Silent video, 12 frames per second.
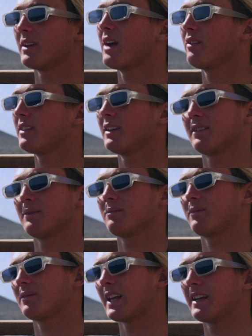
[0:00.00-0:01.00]
everything
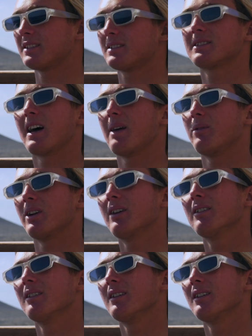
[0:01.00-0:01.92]
takes its time, you know,